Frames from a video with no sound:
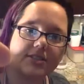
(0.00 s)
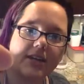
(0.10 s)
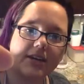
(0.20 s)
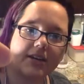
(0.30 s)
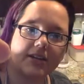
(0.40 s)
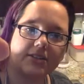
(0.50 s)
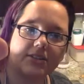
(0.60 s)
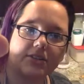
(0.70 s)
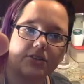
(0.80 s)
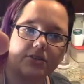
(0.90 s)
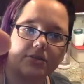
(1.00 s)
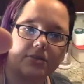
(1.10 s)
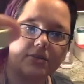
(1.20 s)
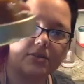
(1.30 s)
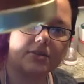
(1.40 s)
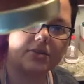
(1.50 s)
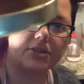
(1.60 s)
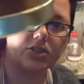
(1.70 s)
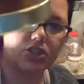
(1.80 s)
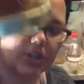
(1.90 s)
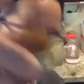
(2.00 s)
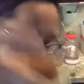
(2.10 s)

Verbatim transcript: stayed in its little, little shape